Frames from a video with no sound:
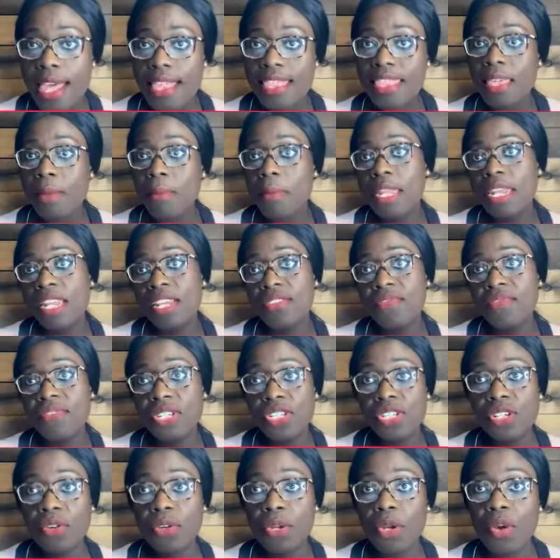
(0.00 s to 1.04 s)
the
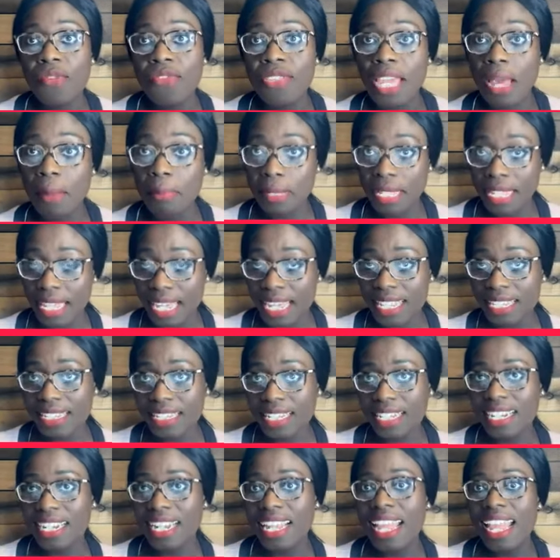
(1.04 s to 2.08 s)
beneficiary of the
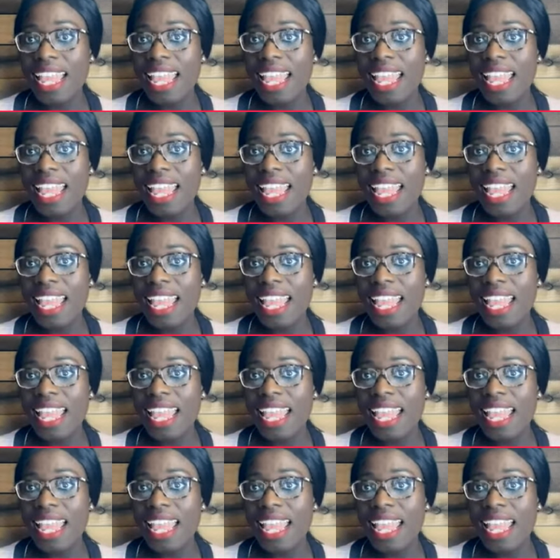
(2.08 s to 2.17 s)
application,